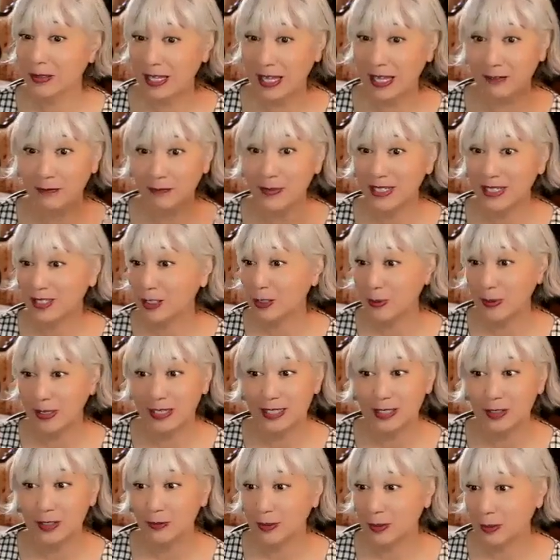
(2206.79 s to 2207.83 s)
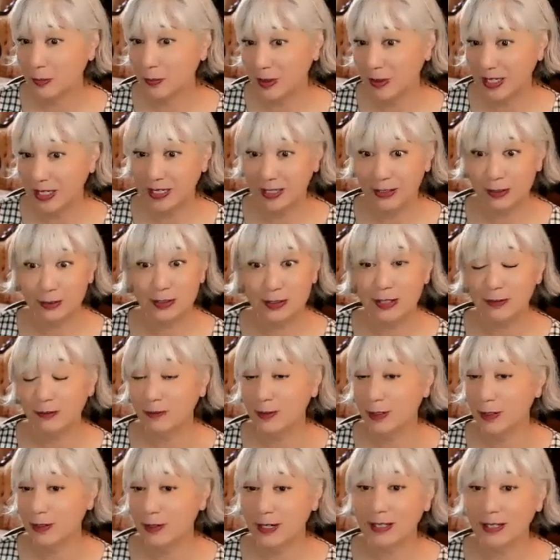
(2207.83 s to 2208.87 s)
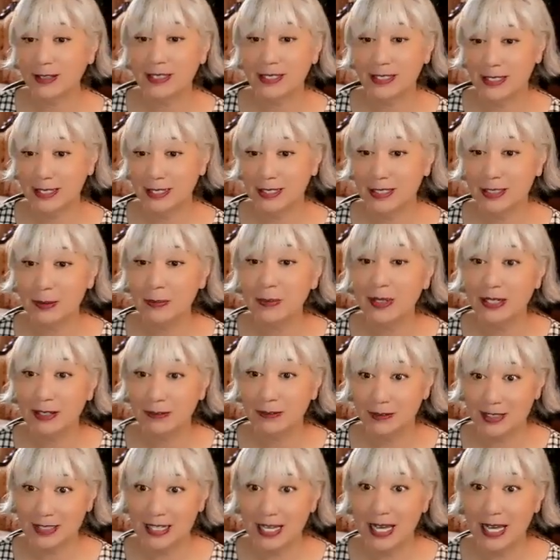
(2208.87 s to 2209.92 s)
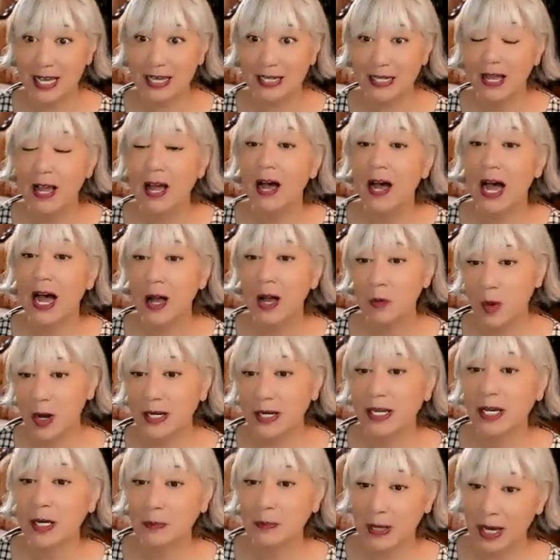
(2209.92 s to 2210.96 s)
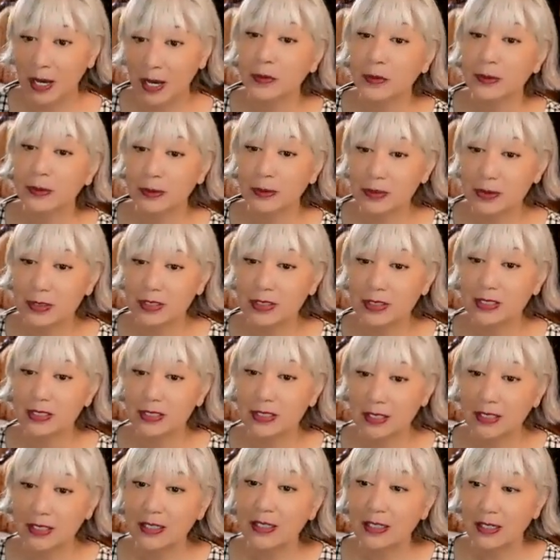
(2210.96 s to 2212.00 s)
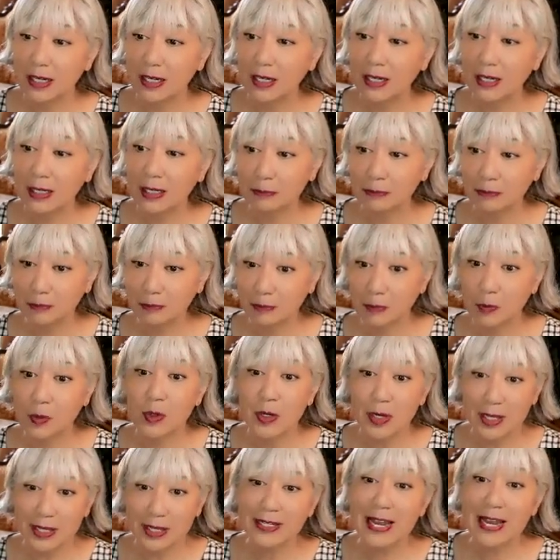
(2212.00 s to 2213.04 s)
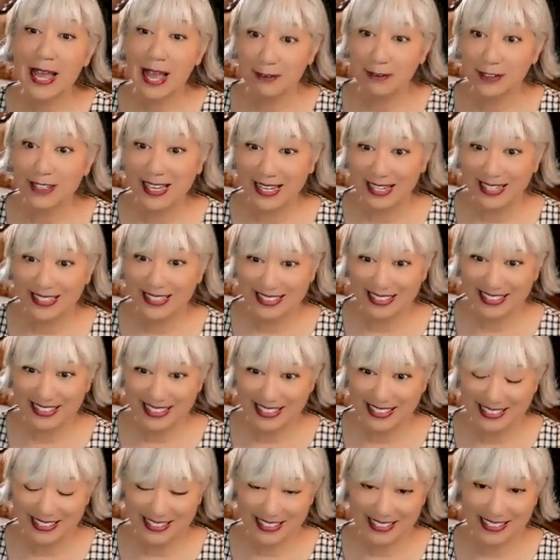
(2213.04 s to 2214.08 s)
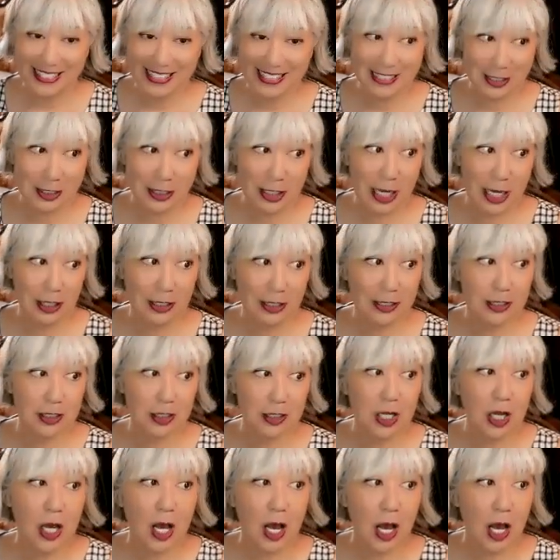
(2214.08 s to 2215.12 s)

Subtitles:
They've been doing this for so many years. They figured out the system and have said, I want to help others navigate this challenge.